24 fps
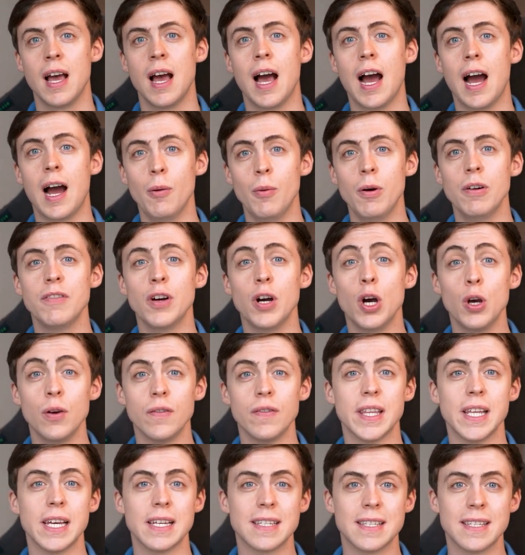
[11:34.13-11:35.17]
However,
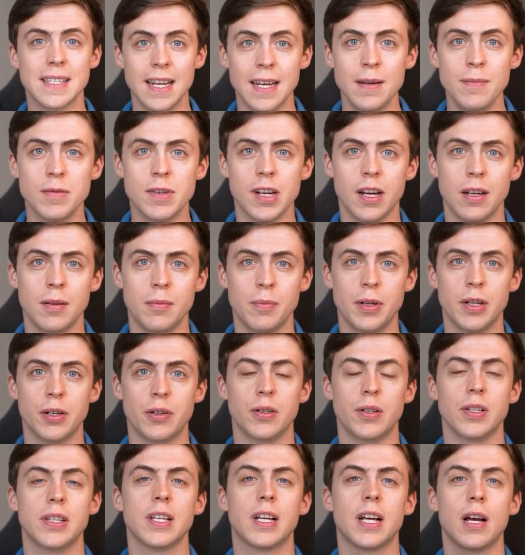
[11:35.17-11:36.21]
over that same time
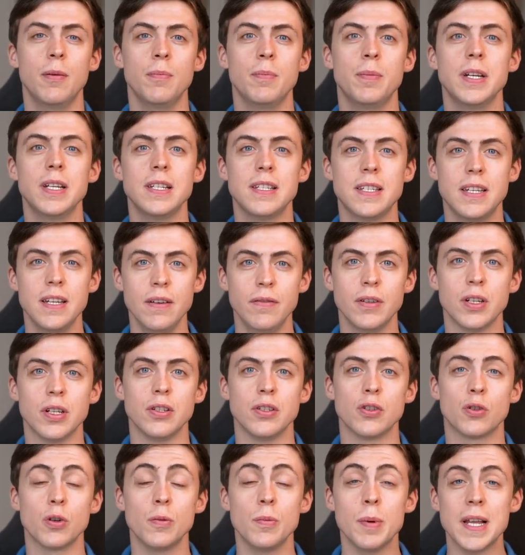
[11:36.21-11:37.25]
period, the company's
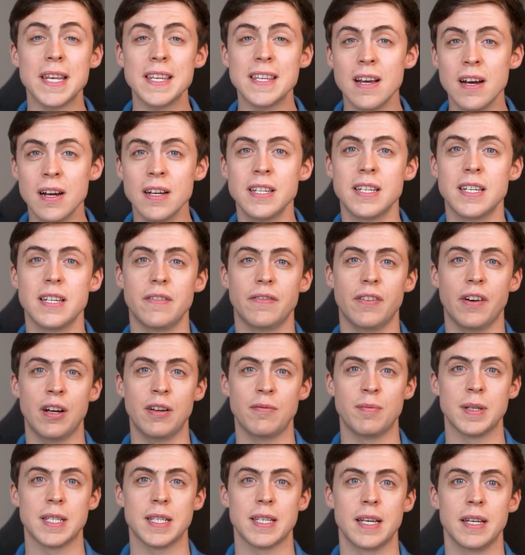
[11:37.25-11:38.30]
dividends grew by
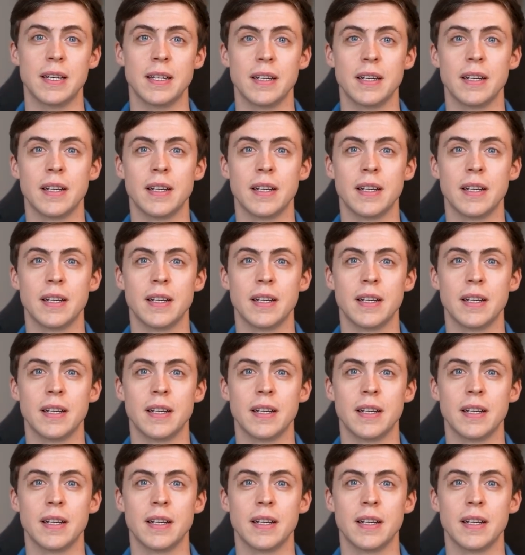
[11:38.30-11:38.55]
95%.